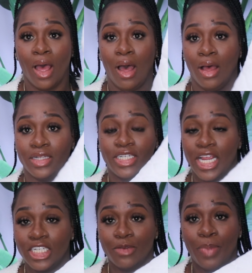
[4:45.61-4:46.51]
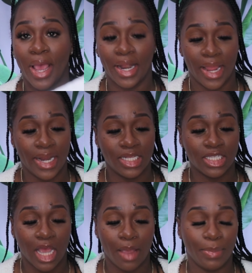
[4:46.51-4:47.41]
a changing pad at any
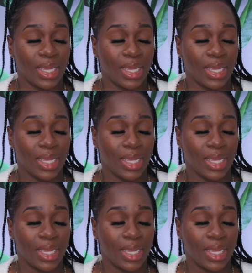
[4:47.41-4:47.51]
time,